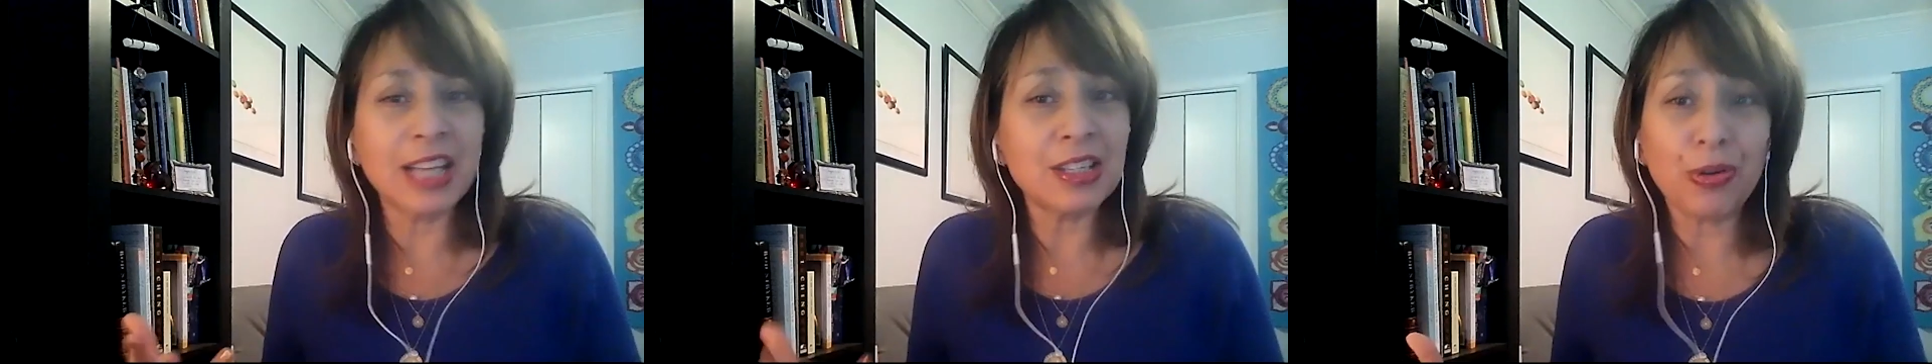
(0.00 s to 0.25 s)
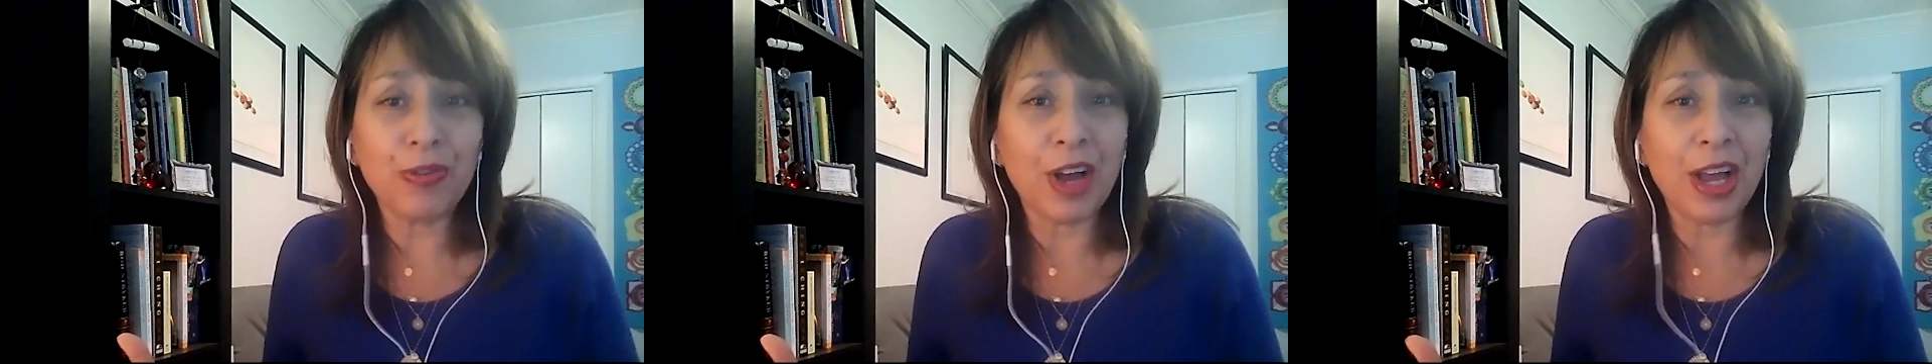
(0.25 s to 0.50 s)

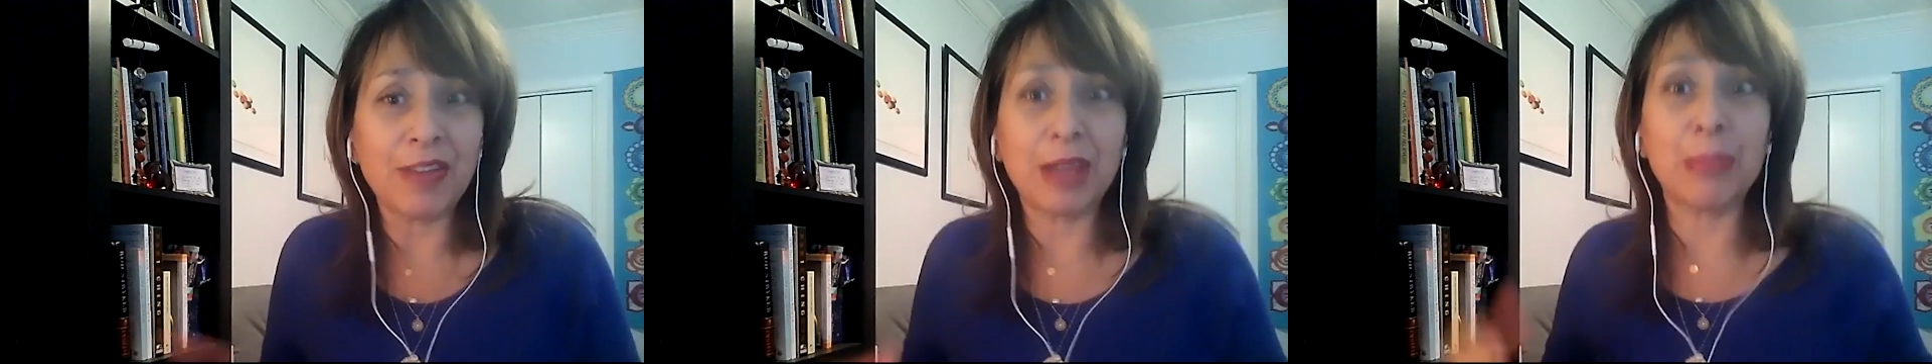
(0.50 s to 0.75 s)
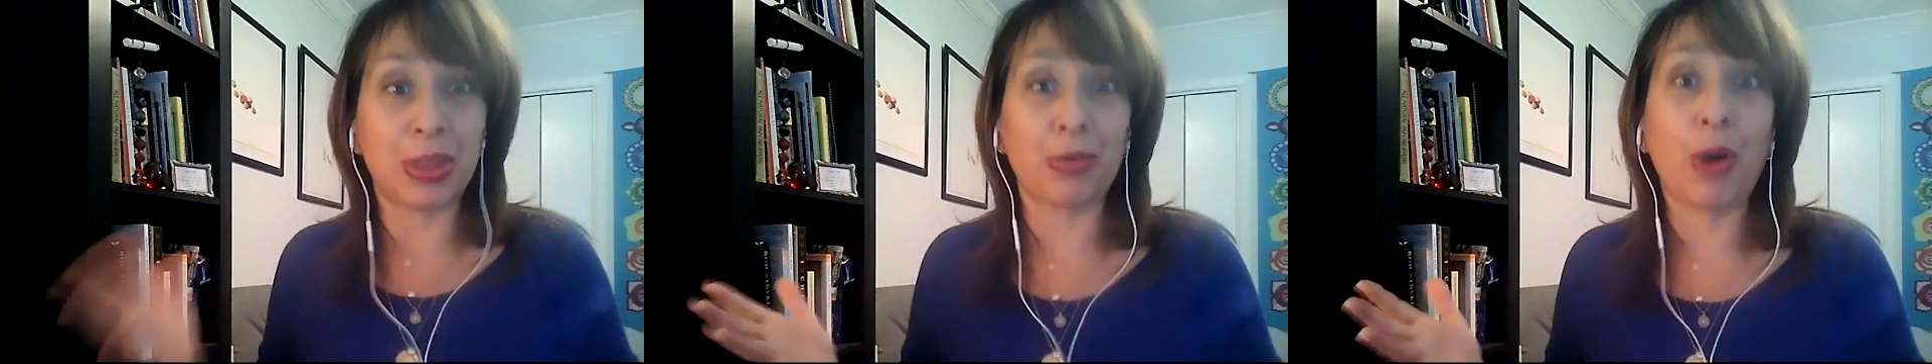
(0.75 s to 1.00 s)
surviving,
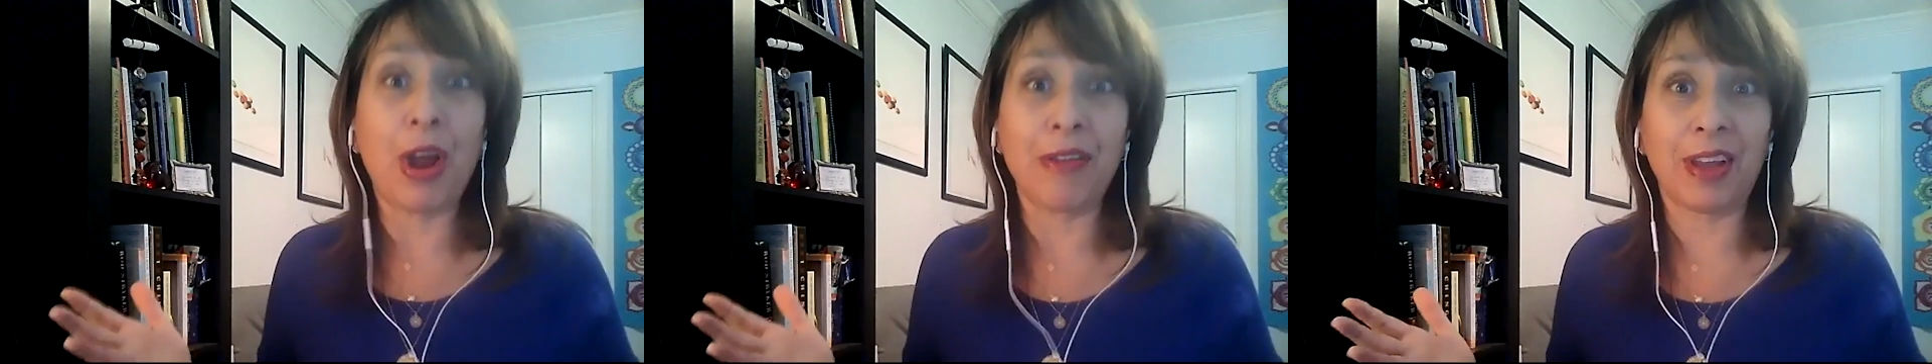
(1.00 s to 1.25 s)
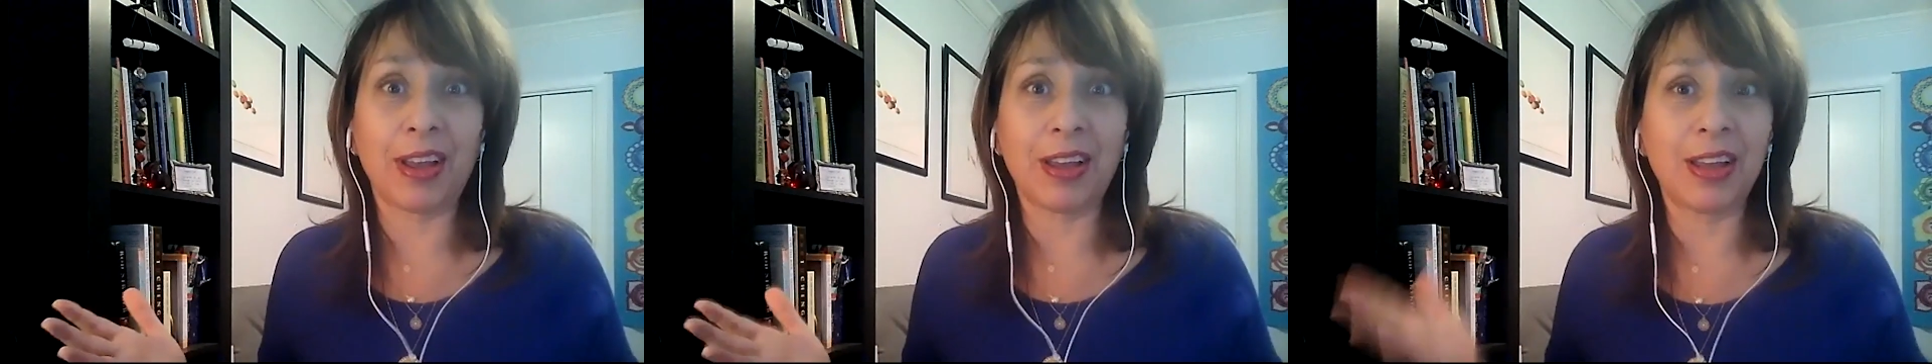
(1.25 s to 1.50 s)
but
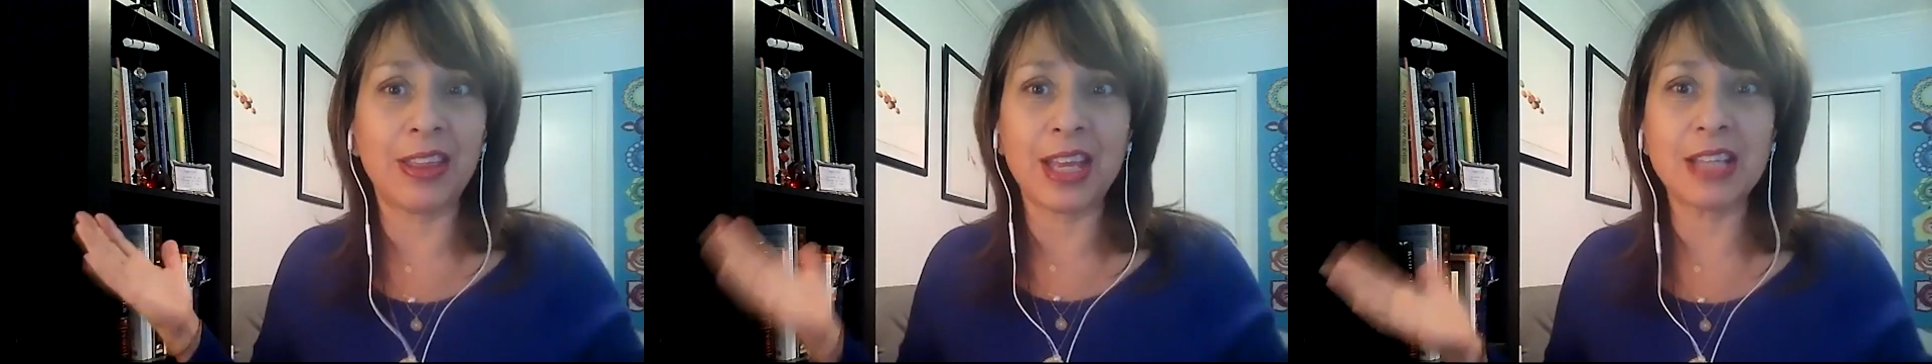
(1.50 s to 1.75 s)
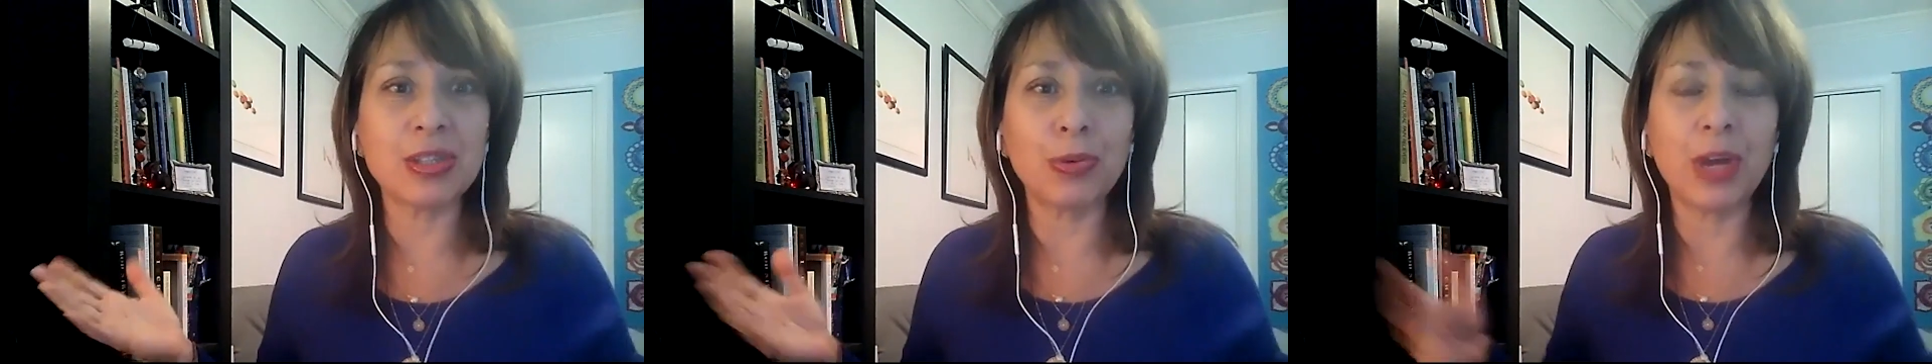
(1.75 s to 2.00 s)
thriving. And
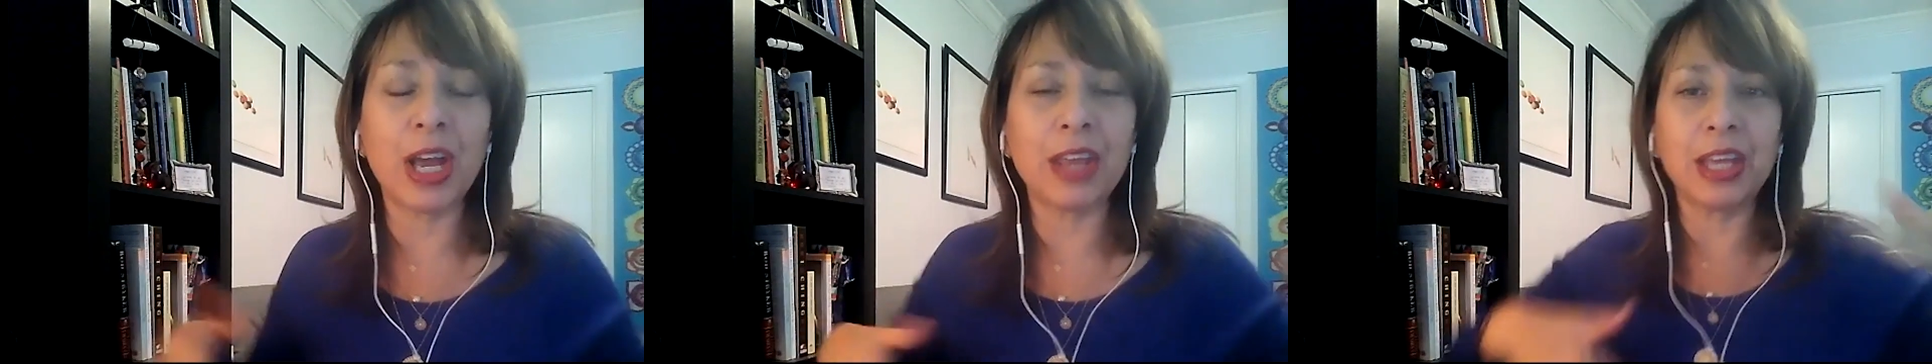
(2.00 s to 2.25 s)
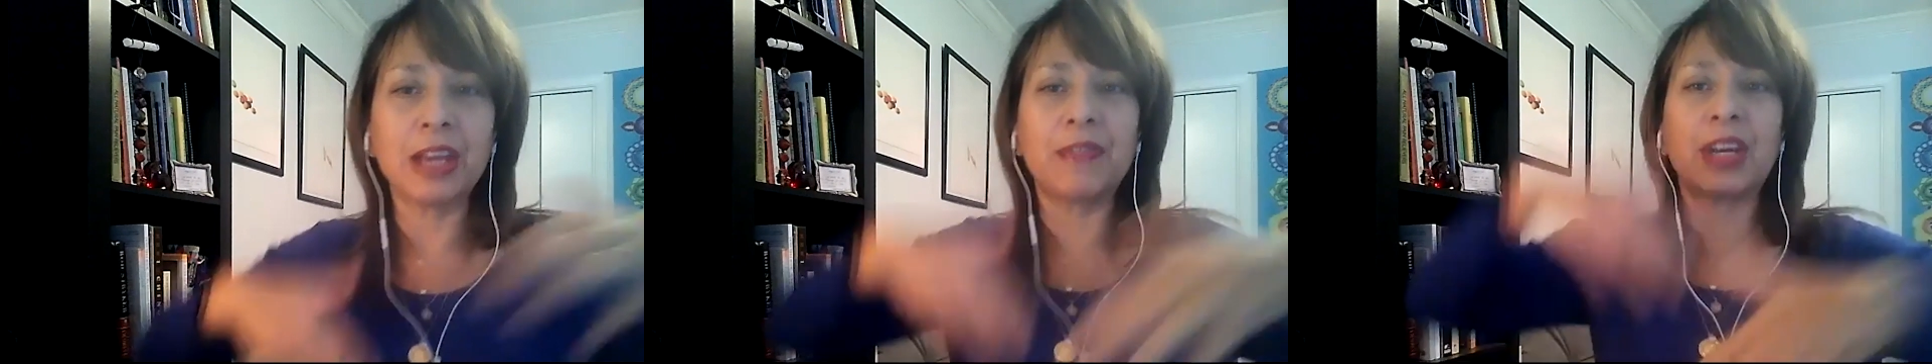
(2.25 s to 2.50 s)
that's the way I
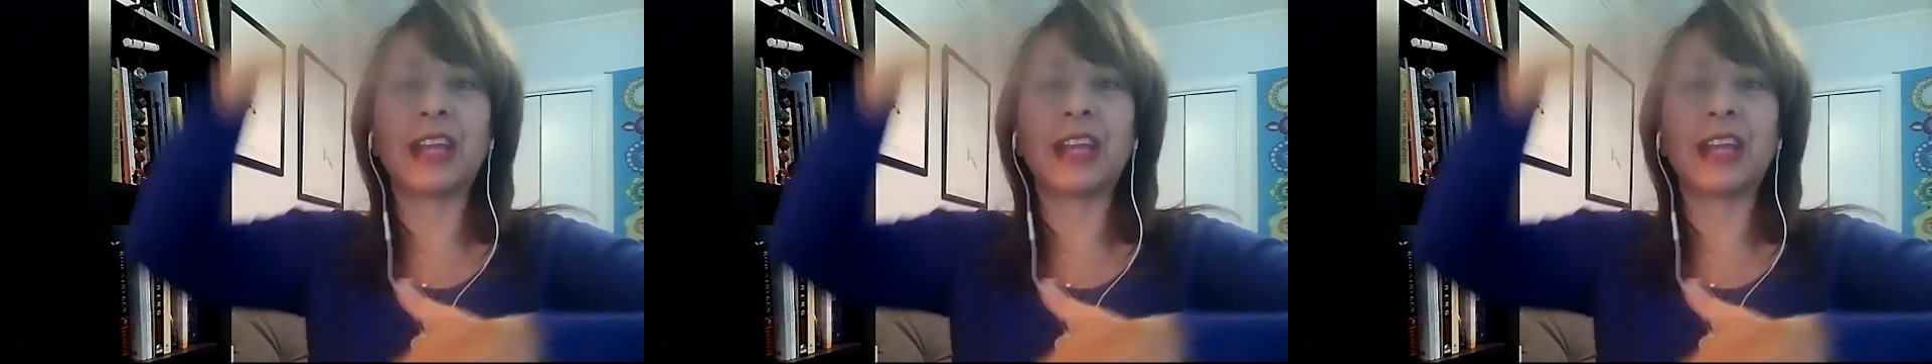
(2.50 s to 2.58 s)
think of it.